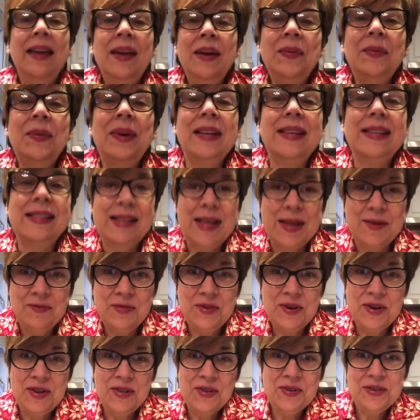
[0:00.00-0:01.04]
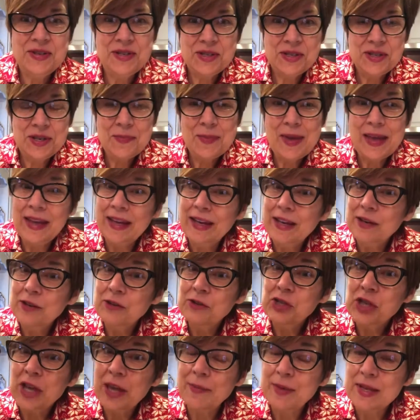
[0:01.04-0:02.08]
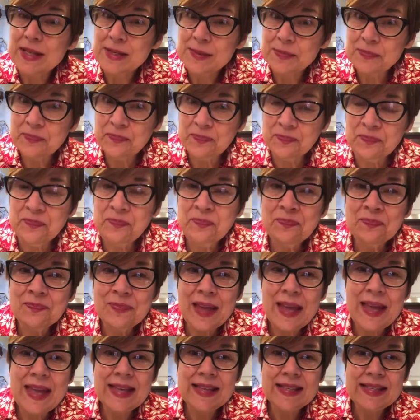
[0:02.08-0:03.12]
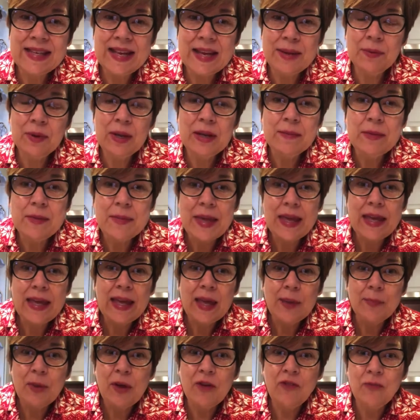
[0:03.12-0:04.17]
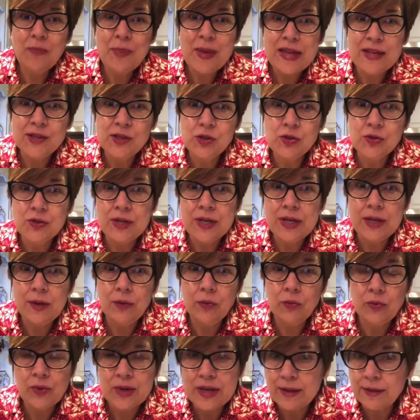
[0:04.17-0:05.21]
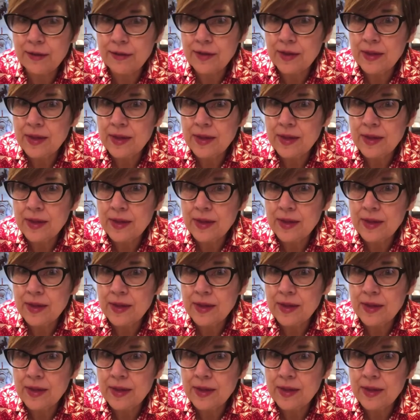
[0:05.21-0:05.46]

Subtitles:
Well, it's time for another edition of Bacon in Your Jammies. And today we're going to be making a puff pastry wreath.